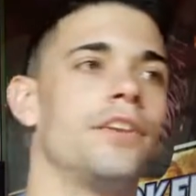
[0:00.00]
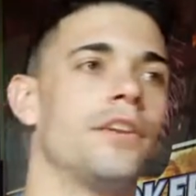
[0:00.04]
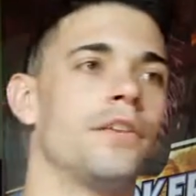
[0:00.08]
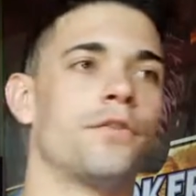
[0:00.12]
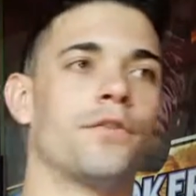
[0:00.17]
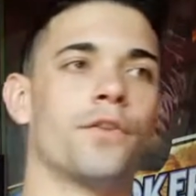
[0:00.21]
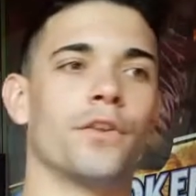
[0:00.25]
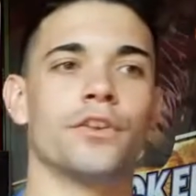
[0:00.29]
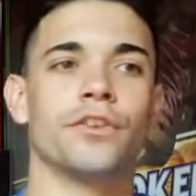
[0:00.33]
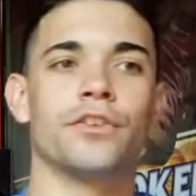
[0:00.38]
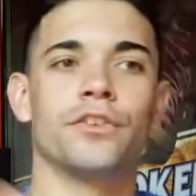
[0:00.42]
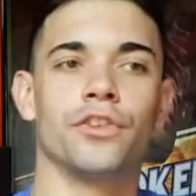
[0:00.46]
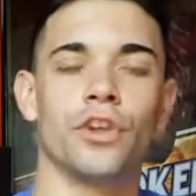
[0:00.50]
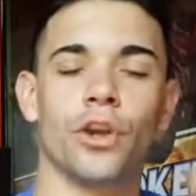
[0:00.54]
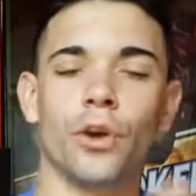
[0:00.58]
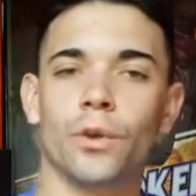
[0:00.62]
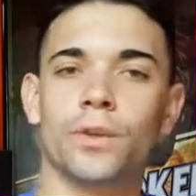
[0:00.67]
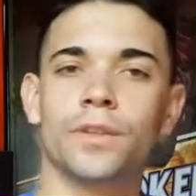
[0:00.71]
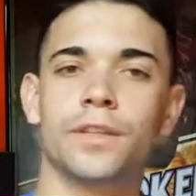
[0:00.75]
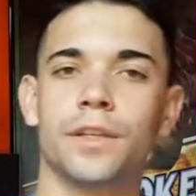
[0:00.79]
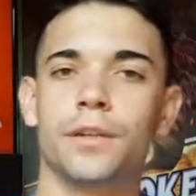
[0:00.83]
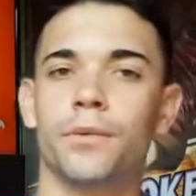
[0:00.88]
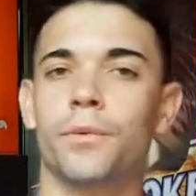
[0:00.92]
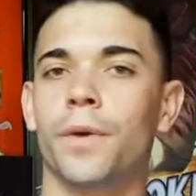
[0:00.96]
for
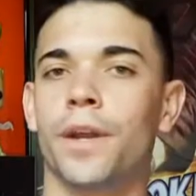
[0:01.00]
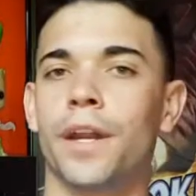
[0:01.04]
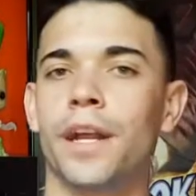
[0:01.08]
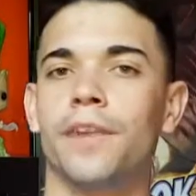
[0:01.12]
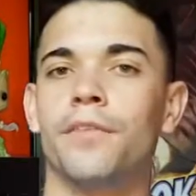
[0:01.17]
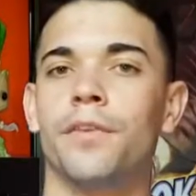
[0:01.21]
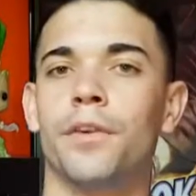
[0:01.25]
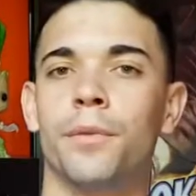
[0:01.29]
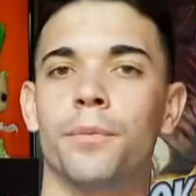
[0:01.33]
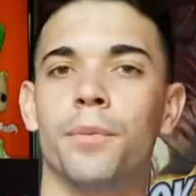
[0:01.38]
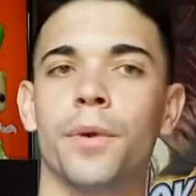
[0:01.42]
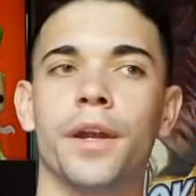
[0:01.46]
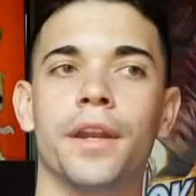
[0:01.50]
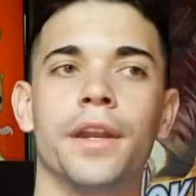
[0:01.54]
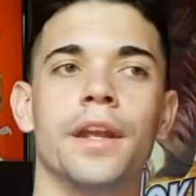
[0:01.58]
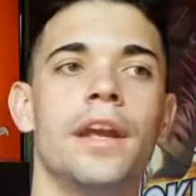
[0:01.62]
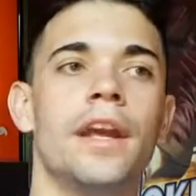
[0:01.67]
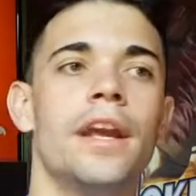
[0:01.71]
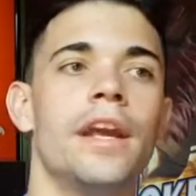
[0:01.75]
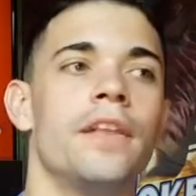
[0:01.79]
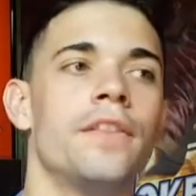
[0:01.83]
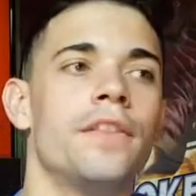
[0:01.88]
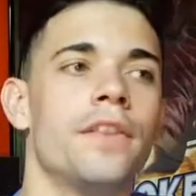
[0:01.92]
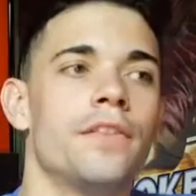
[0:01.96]
jokes and whatever, but
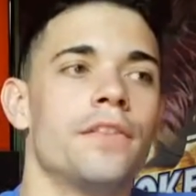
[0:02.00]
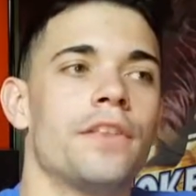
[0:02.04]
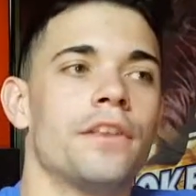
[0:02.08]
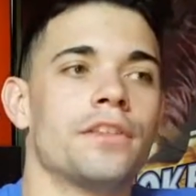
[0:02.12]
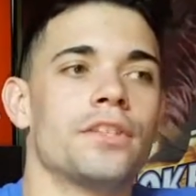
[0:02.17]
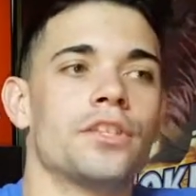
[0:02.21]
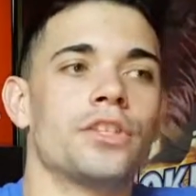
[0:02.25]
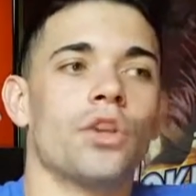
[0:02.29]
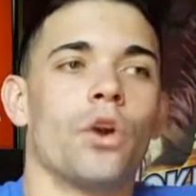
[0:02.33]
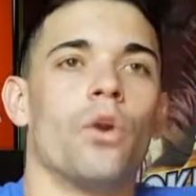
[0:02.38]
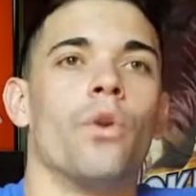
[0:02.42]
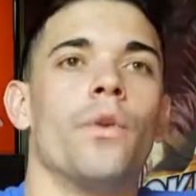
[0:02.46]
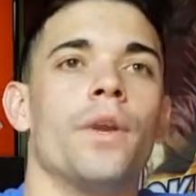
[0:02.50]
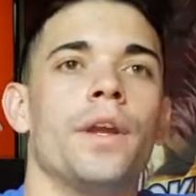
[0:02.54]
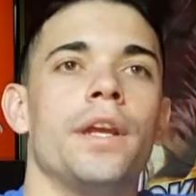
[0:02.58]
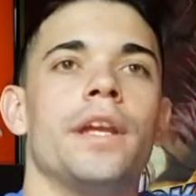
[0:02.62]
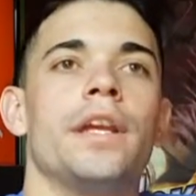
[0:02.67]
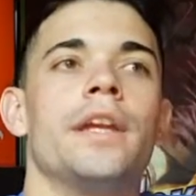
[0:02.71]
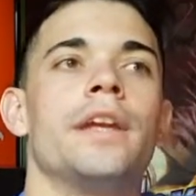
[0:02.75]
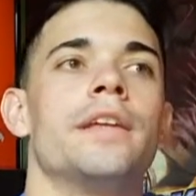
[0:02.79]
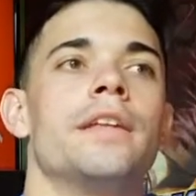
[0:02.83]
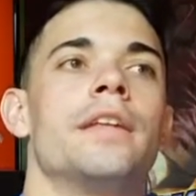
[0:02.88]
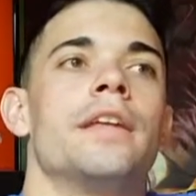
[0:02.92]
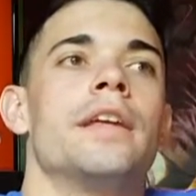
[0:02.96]
th- the story
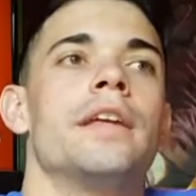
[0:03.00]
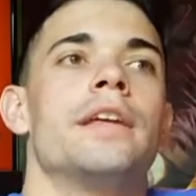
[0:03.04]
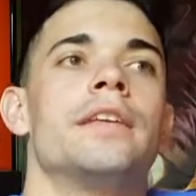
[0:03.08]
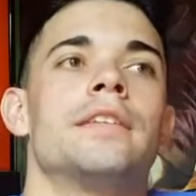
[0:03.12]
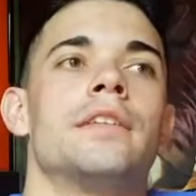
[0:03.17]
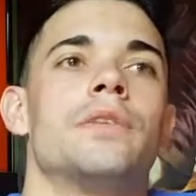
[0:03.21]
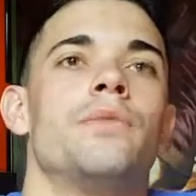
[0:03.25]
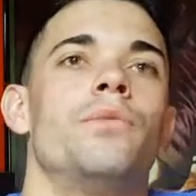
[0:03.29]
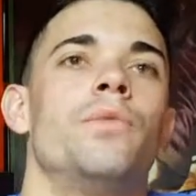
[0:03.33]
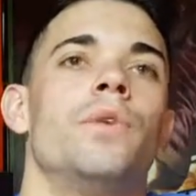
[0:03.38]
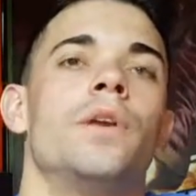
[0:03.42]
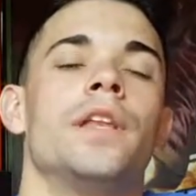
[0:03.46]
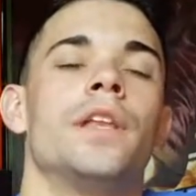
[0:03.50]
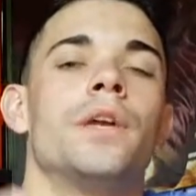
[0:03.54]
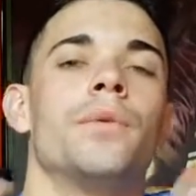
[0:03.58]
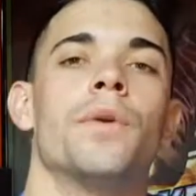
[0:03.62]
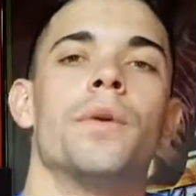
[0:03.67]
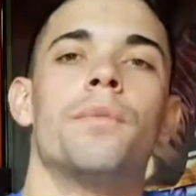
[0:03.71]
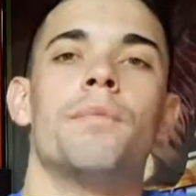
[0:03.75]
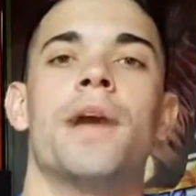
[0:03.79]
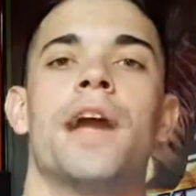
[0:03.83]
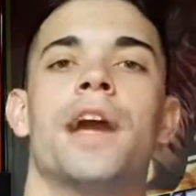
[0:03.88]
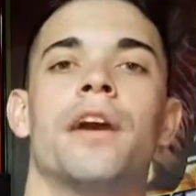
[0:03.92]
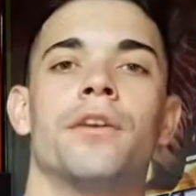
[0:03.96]
isn't really
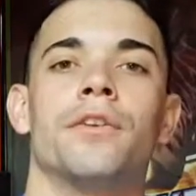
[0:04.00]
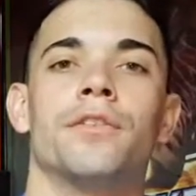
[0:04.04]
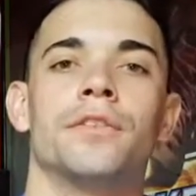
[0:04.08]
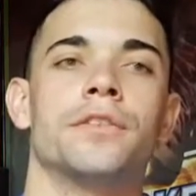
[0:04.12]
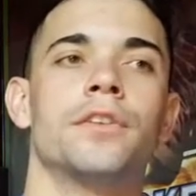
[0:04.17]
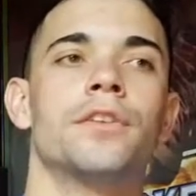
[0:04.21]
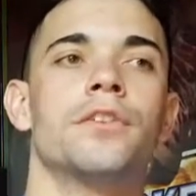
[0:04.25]
what matters.